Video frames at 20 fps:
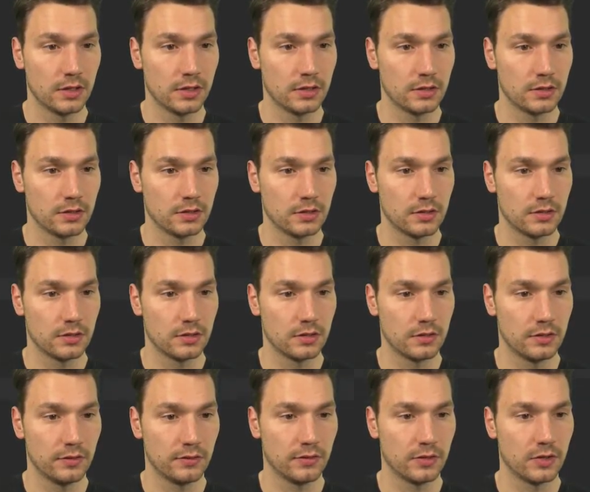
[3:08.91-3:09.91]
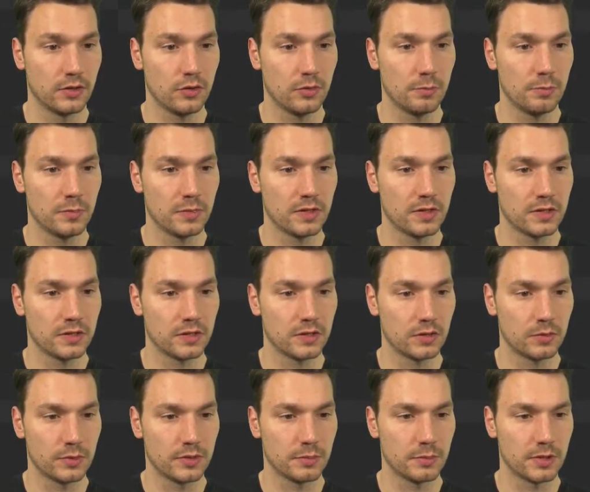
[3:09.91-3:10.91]
And if you open this,
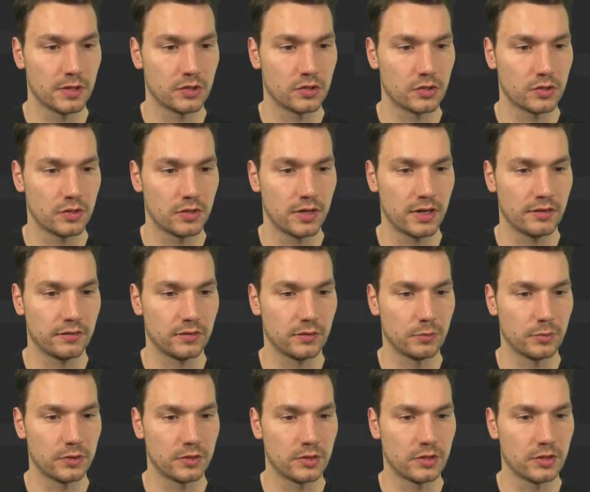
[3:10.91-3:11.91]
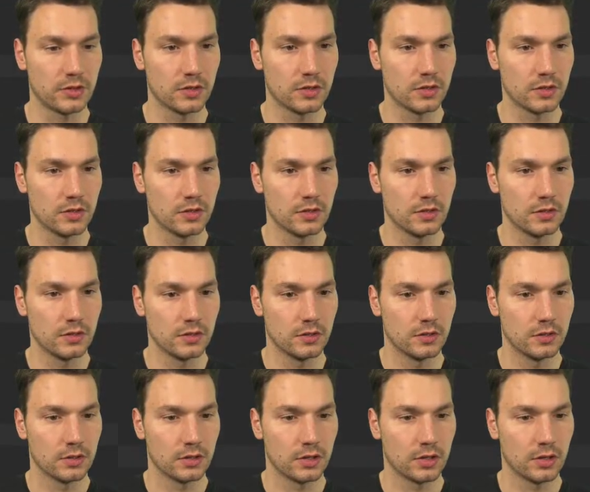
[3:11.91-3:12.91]
always make sure afterwards you
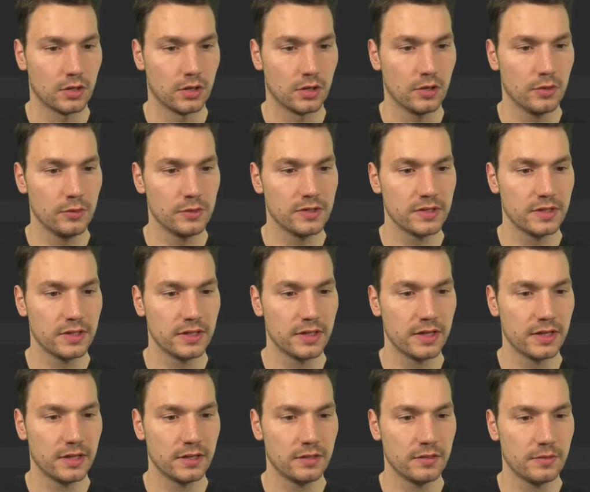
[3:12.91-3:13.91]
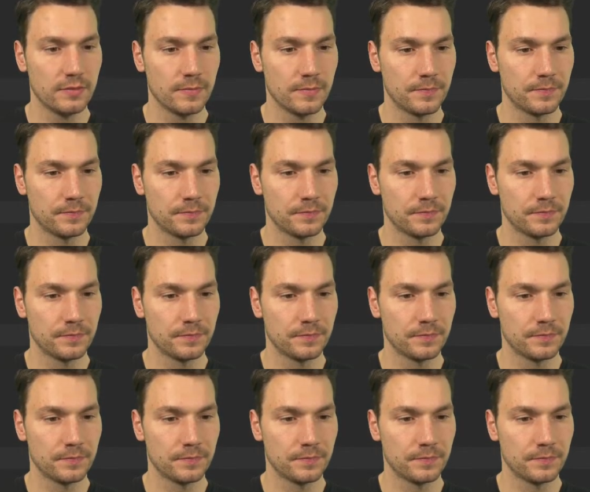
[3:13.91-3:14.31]
close it again.